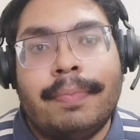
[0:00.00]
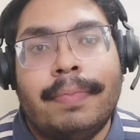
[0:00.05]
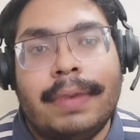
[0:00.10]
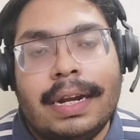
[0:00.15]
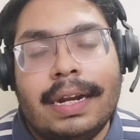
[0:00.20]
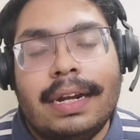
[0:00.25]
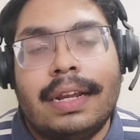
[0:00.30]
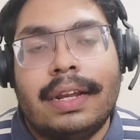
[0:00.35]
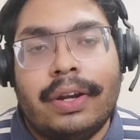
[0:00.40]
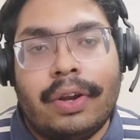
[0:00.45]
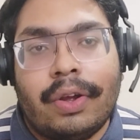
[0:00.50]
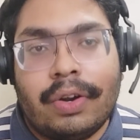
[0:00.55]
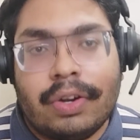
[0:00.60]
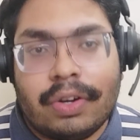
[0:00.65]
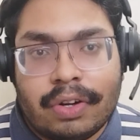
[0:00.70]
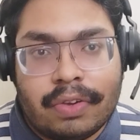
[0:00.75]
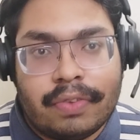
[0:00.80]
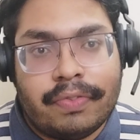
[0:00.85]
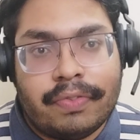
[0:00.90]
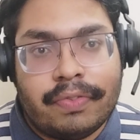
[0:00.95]
made a
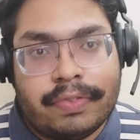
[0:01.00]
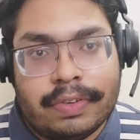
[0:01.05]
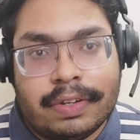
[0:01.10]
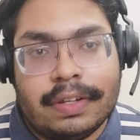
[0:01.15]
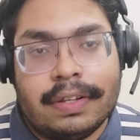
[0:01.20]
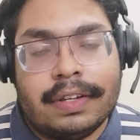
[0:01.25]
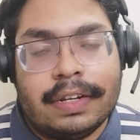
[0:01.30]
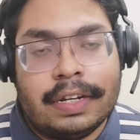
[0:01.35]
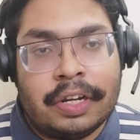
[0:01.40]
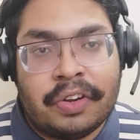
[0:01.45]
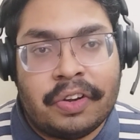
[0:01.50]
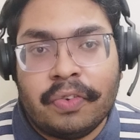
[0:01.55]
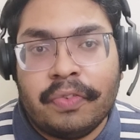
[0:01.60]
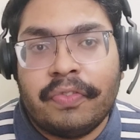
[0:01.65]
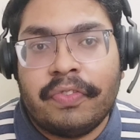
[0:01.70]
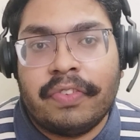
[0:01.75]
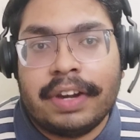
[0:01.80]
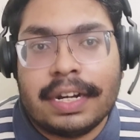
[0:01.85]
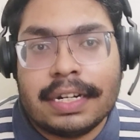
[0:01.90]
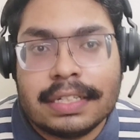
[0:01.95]
lot of new
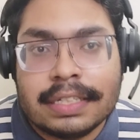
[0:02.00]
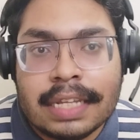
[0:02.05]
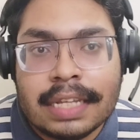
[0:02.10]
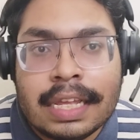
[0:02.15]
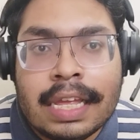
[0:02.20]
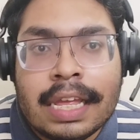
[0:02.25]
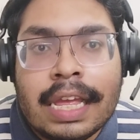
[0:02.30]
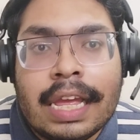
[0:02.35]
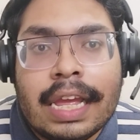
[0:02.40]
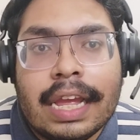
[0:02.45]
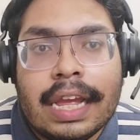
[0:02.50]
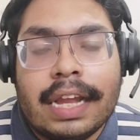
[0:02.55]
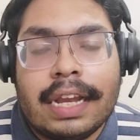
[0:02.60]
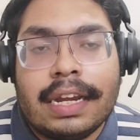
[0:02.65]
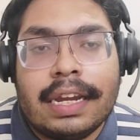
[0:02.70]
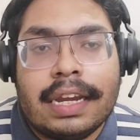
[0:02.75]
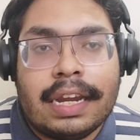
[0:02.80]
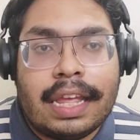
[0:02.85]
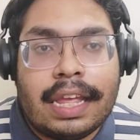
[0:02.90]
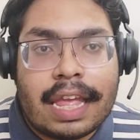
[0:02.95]
friends,
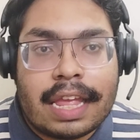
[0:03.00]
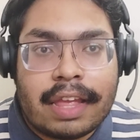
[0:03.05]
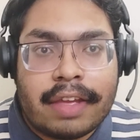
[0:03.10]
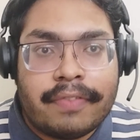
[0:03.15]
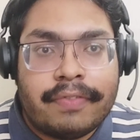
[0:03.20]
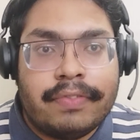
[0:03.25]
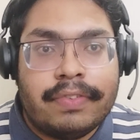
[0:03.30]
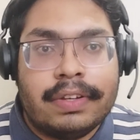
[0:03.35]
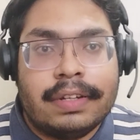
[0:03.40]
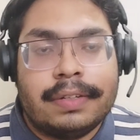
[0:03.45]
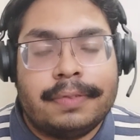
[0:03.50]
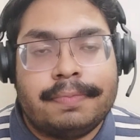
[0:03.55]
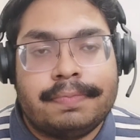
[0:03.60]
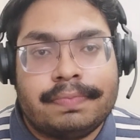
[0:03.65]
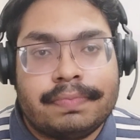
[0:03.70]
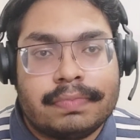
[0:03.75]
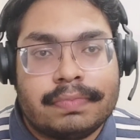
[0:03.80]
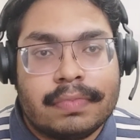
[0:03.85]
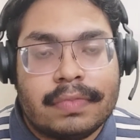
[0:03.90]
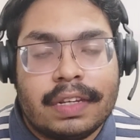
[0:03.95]
and I have
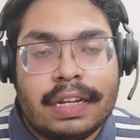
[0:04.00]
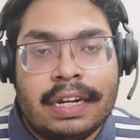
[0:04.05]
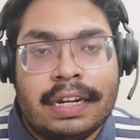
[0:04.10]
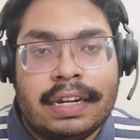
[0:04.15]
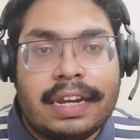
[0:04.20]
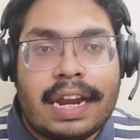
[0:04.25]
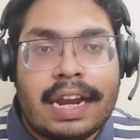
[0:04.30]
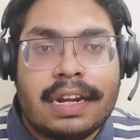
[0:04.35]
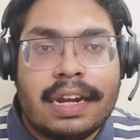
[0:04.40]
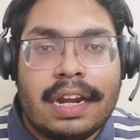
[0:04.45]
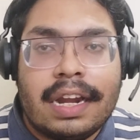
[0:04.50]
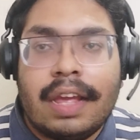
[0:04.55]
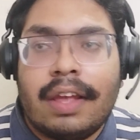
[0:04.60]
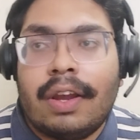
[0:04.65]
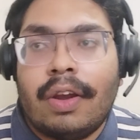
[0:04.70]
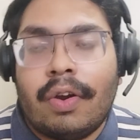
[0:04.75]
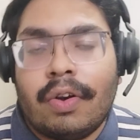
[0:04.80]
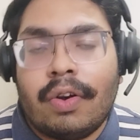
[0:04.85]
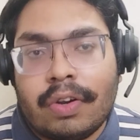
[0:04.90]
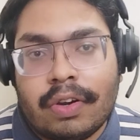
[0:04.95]

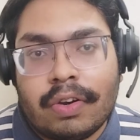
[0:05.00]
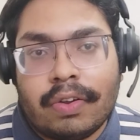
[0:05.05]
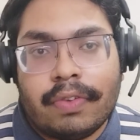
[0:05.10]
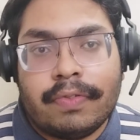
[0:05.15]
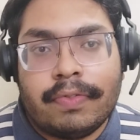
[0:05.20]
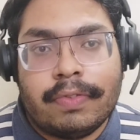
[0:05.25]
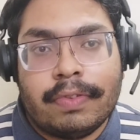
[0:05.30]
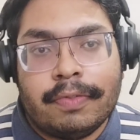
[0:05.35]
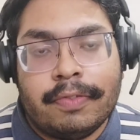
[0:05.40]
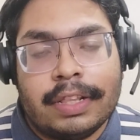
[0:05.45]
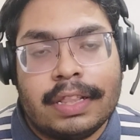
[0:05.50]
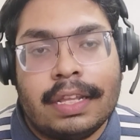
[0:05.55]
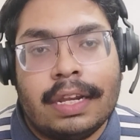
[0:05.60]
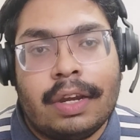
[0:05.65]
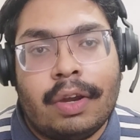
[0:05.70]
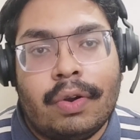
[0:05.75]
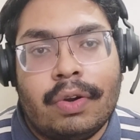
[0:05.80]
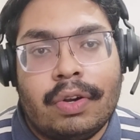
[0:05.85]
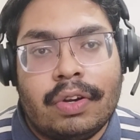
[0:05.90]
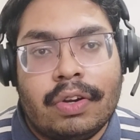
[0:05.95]
interacted with a
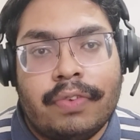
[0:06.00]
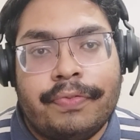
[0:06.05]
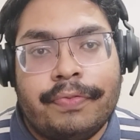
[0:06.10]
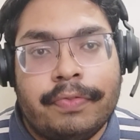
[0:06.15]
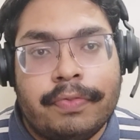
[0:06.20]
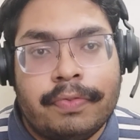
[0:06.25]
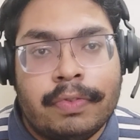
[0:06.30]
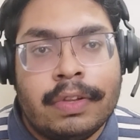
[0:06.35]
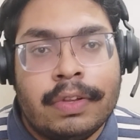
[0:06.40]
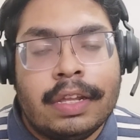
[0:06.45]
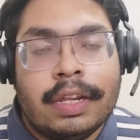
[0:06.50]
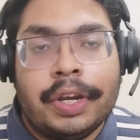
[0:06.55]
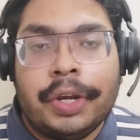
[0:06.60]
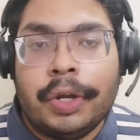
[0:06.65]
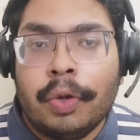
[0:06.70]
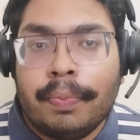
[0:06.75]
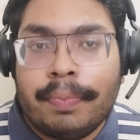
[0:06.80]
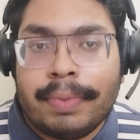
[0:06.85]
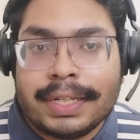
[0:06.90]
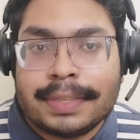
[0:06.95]
lot of
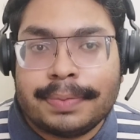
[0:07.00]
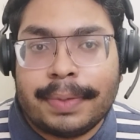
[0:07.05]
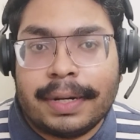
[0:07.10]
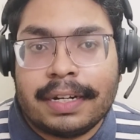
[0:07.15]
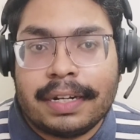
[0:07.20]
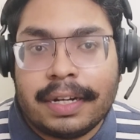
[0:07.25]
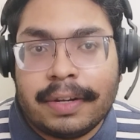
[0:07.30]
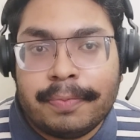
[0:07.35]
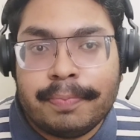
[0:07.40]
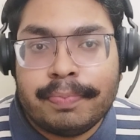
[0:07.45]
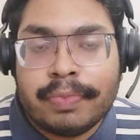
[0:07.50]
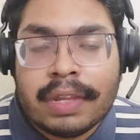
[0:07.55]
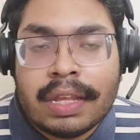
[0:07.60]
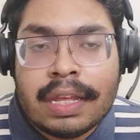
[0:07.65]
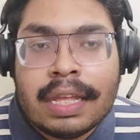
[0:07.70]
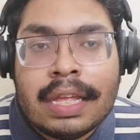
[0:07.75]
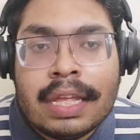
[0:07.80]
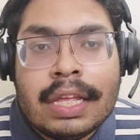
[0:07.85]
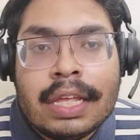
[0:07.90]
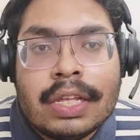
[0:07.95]
new perspective.
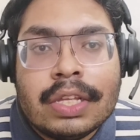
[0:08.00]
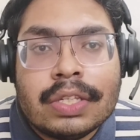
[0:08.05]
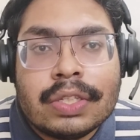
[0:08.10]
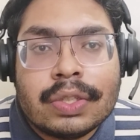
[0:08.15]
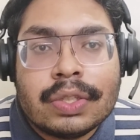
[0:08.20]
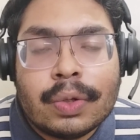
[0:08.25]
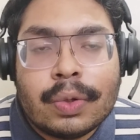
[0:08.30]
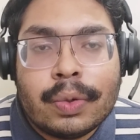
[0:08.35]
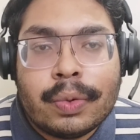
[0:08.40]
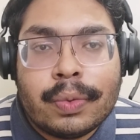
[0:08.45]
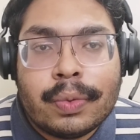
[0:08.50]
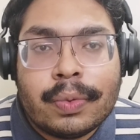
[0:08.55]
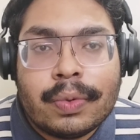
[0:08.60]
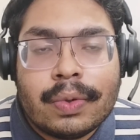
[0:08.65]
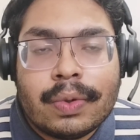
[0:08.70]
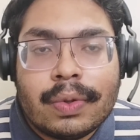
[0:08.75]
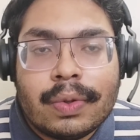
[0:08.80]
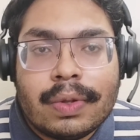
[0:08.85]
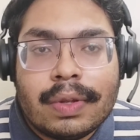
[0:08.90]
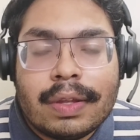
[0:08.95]
So
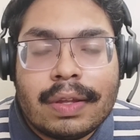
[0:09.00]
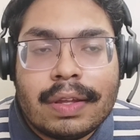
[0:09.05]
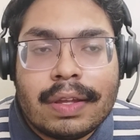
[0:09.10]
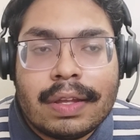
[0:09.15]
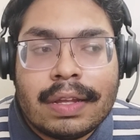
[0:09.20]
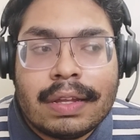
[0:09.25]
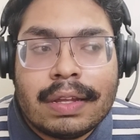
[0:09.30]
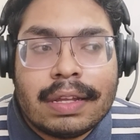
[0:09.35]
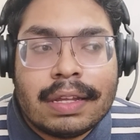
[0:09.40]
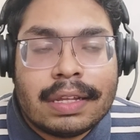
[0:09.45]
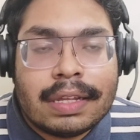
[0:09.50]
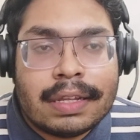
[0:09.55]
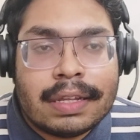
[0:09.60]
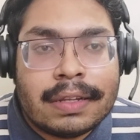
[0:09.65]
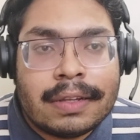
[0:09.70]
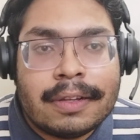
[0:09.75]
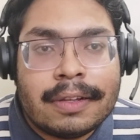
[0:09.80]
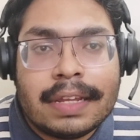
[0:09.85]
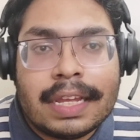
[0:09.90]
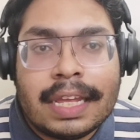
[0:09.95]

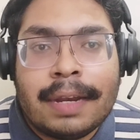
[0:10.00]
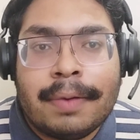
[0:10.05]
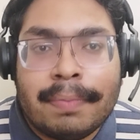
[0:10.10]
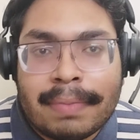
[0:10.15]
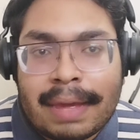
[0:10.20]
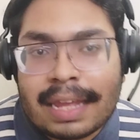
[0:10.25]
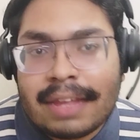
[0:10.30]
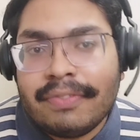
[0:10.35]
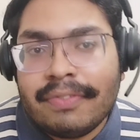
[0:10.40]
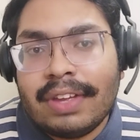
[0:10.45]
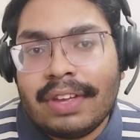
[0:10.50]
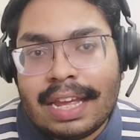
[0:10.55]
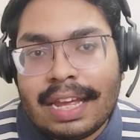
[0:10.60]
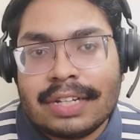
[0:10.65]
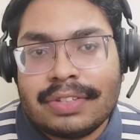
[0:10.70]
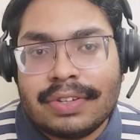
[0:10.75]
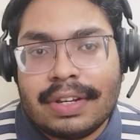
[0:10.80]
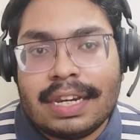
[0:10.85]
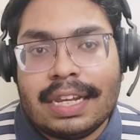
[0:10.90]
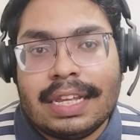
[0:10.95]
in my way,
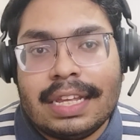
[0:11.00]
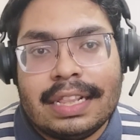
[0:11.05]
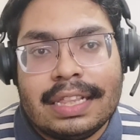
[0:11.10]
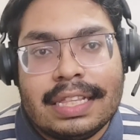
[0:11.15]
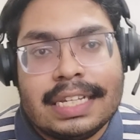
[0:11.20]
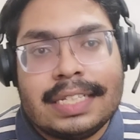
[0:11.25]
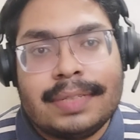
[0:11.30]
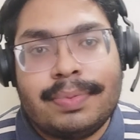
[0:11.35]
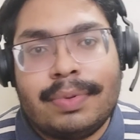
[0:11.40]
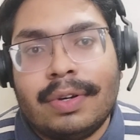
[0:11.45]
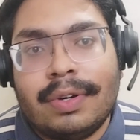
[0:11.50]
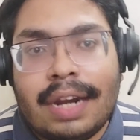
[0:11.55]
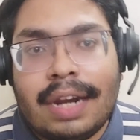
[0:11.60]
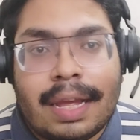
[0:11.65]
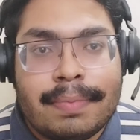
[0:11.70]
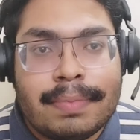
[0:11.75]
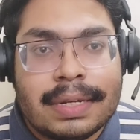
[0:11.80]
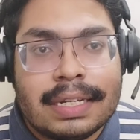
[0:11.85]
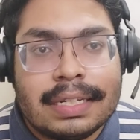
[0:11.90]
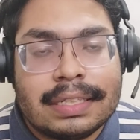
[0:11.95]
actually, this
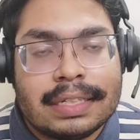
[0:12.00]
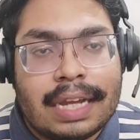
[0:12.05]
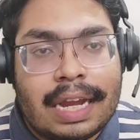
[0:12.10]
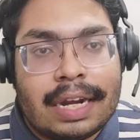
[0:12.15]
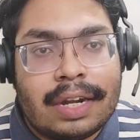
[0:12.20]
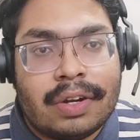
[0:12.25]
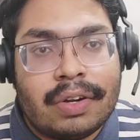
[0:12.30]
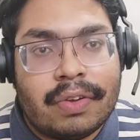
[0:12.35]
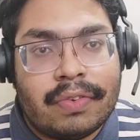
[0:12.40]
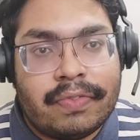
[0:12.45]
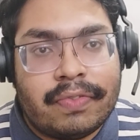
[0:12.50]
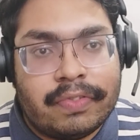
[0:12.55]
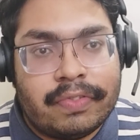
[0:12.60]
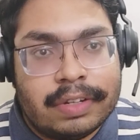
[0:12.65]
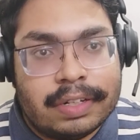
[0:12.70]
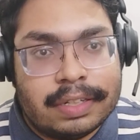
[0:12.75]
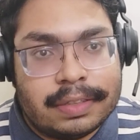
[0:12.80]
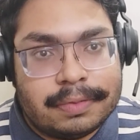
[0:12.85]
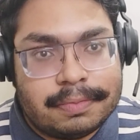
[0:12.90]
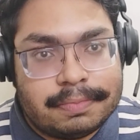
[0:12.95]
program is kind
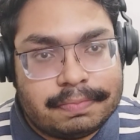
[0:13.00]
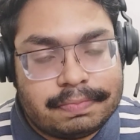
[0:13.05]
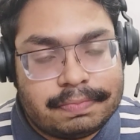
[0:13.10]
of